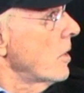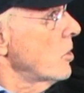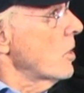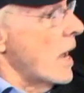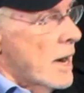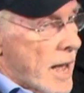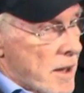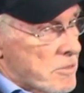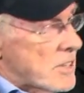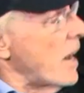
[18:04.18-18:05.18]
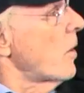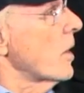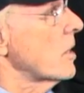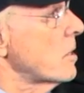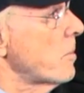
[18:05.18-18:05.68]
You got to have
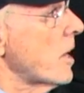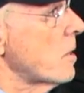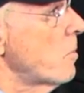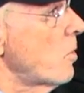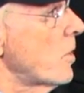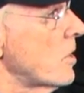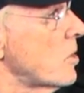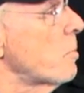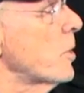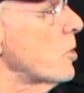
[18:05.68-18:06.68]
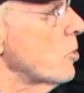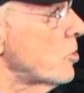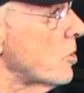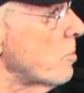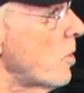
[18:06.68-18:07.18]
daring to make a movie, to
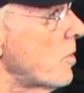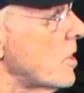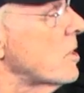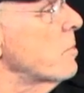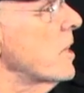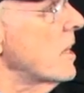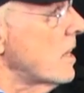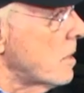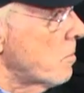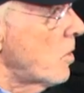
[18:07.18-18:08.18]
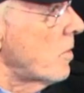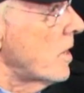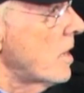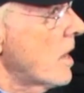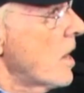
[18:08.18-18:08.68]
produce a movie, to be in a
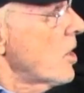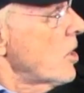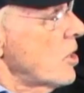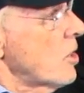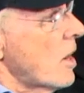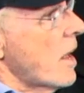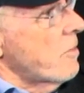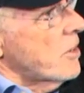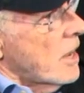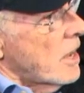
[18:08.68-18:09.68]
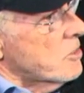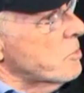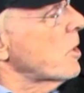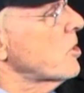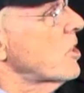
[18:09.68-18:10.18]
movie. You don't have to have as
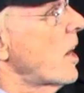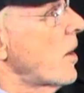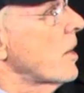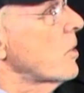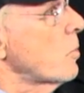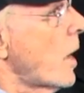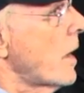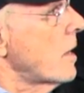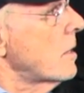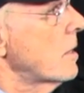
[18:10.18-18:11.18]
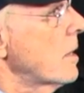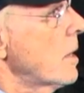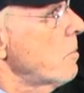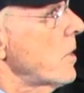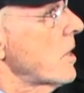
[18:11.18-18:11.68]
much daring to write it,
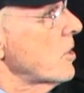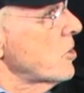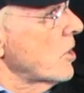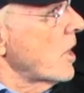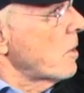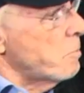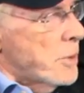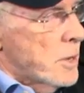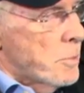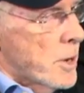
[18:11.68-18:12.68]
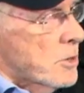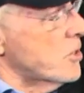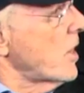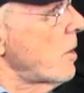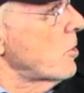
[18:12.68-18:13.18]
because you're getting peanut butter
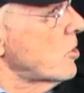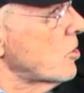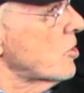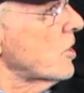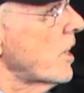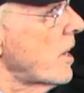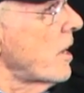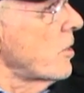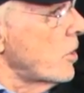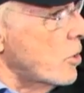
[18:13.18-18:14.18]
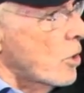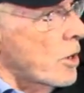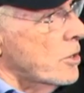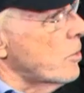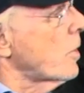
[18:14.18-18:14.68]
sandwiches slid under a
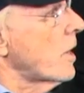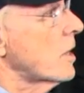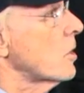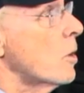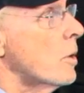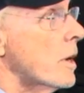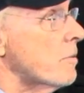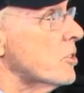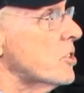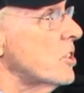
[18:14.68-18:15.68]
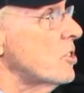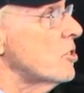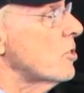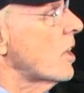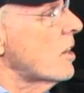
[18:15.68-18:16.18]
door and you're writing, and no one ever sees
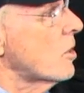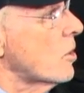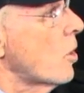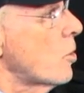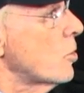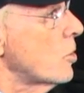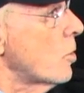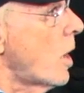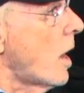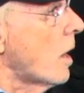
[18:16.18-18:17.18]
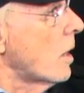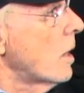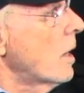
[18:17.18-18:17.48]
you. They don't know who you are.